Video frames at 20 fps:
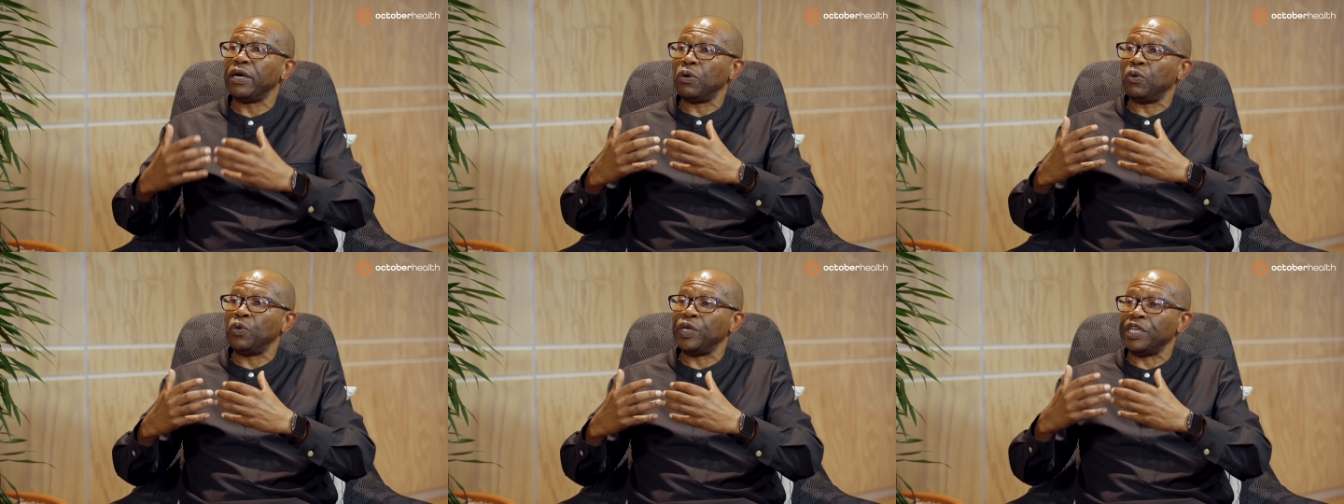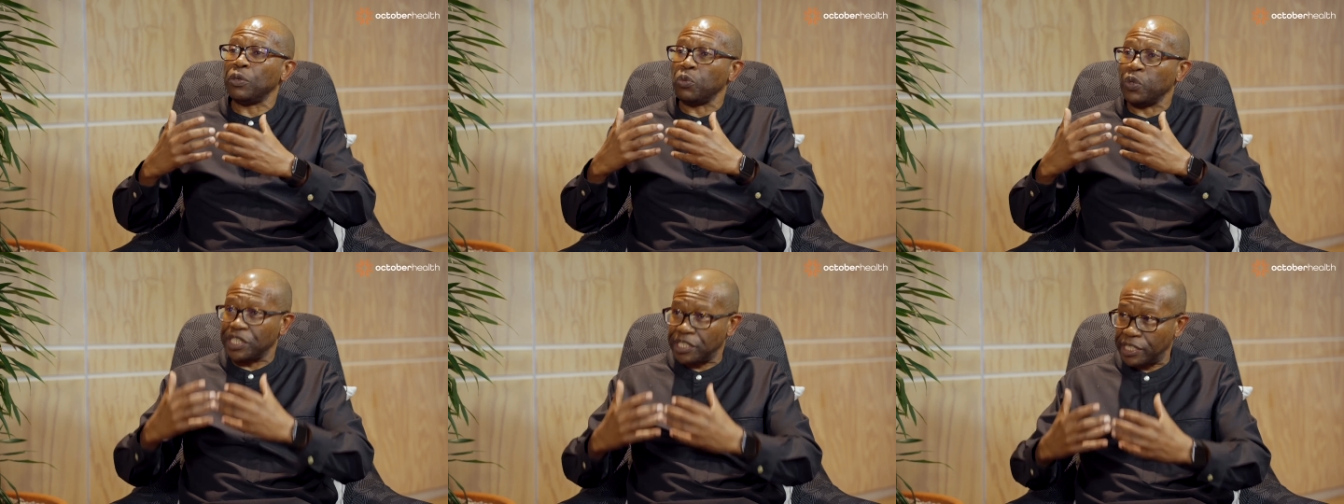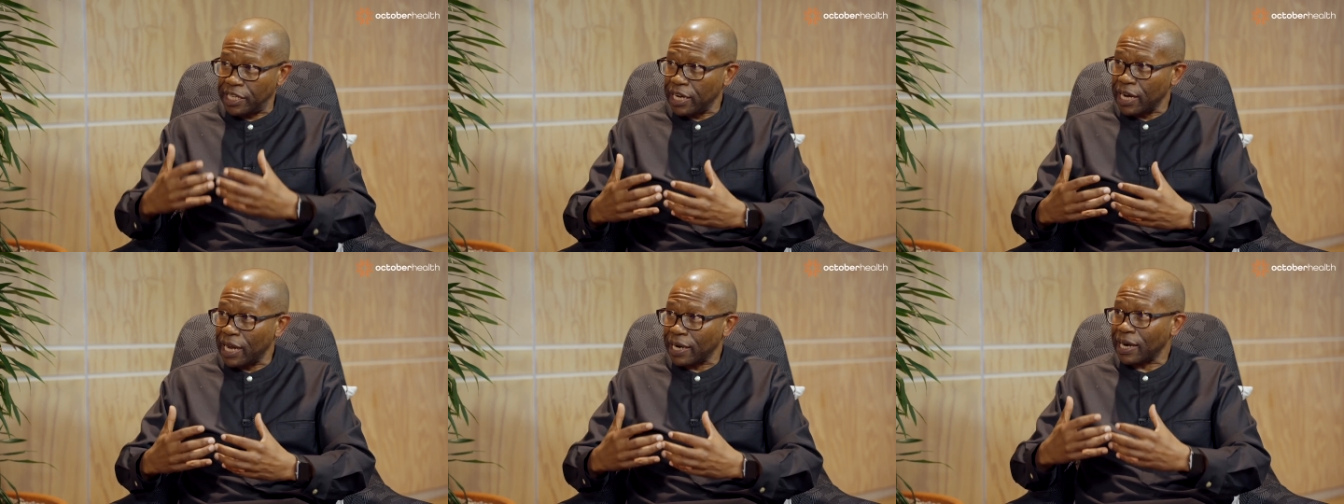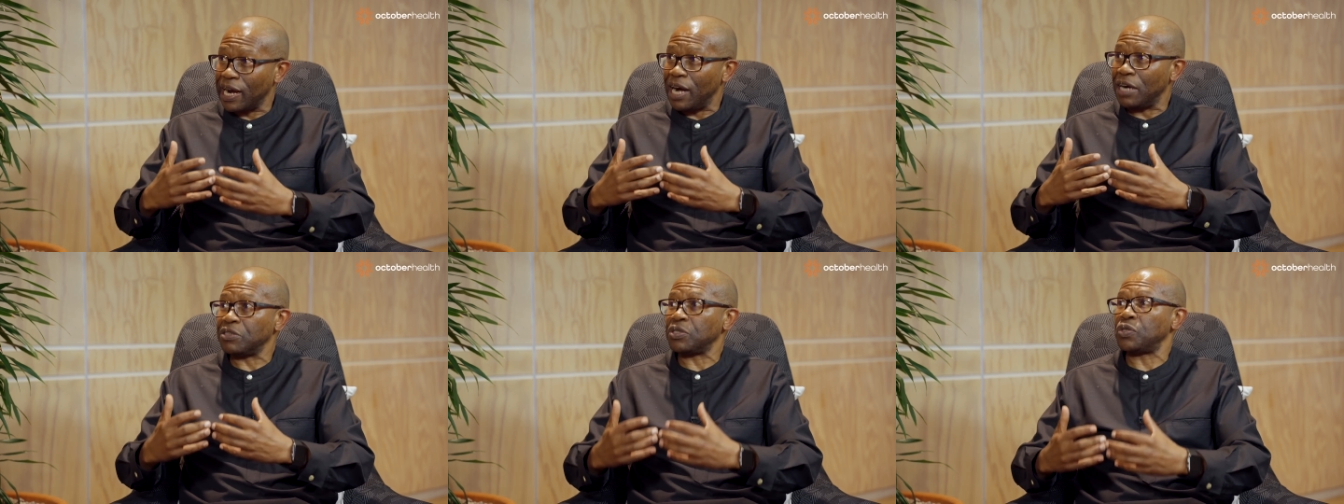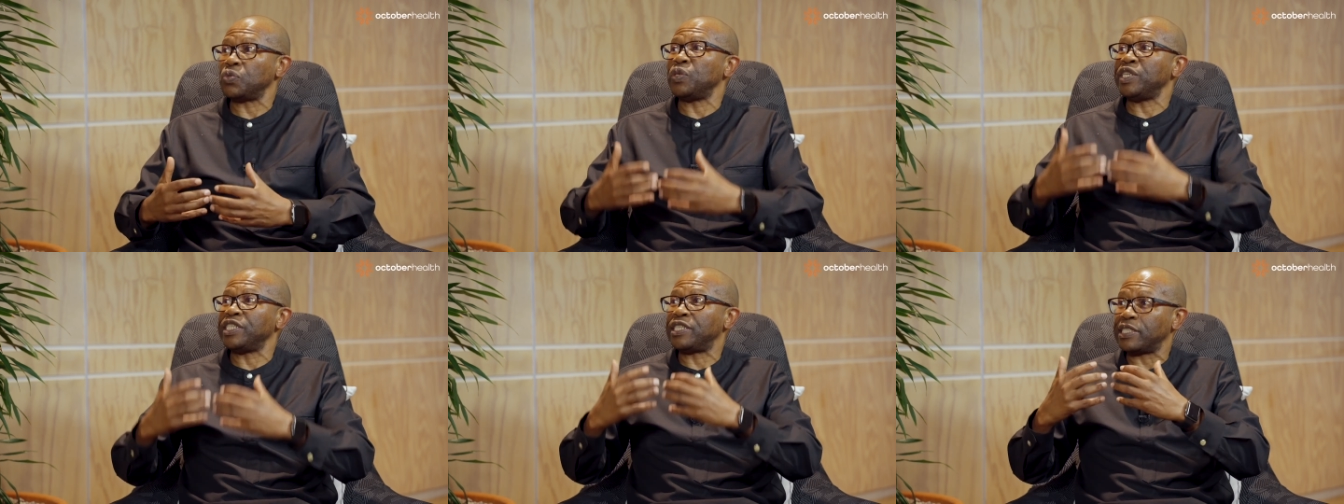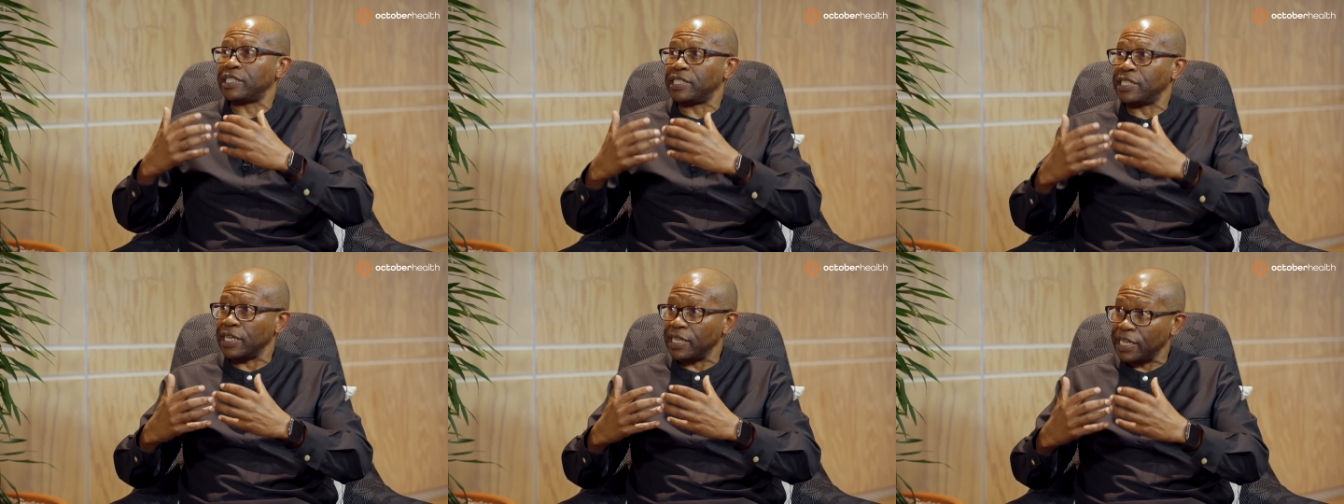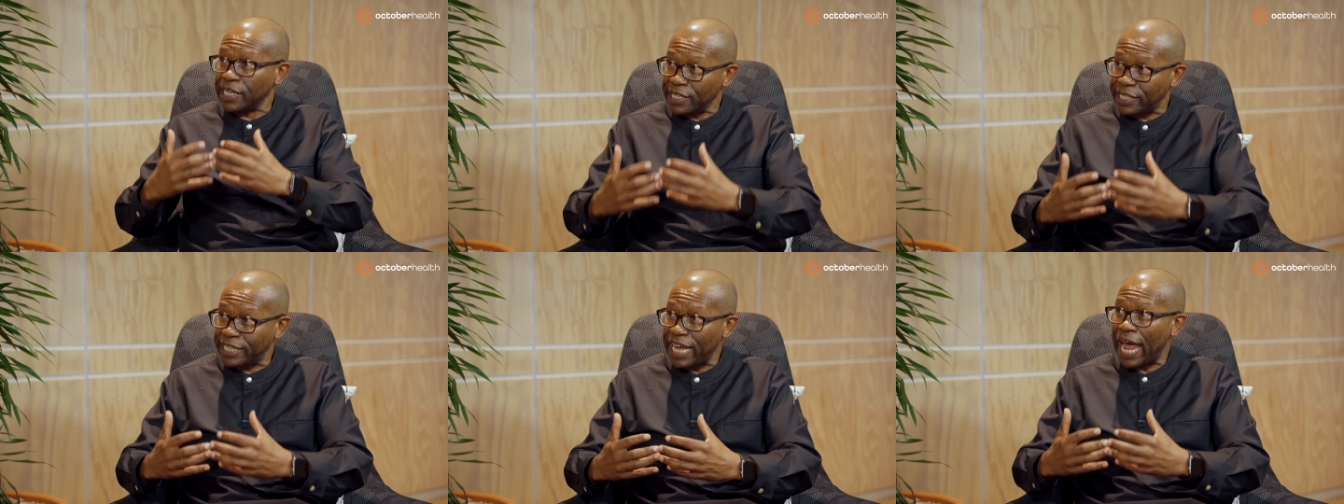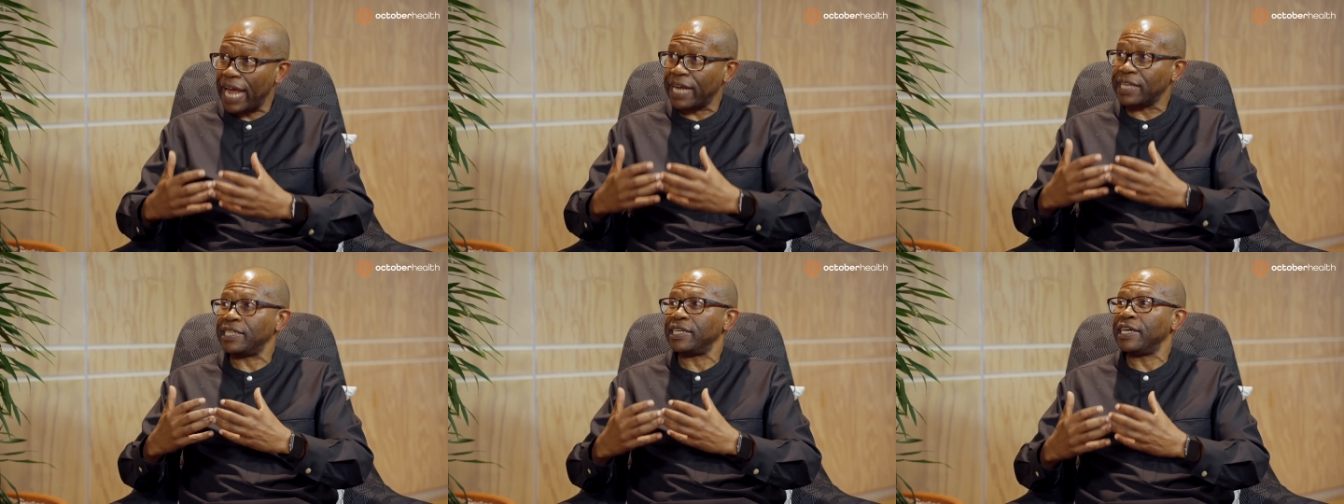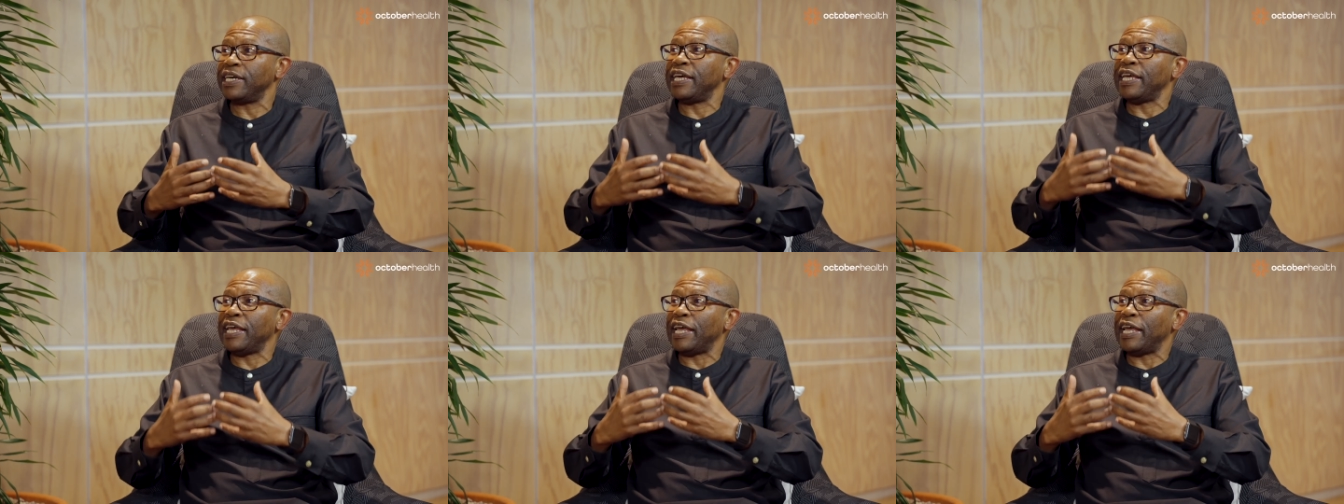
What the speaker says: we're still around, we're still intact,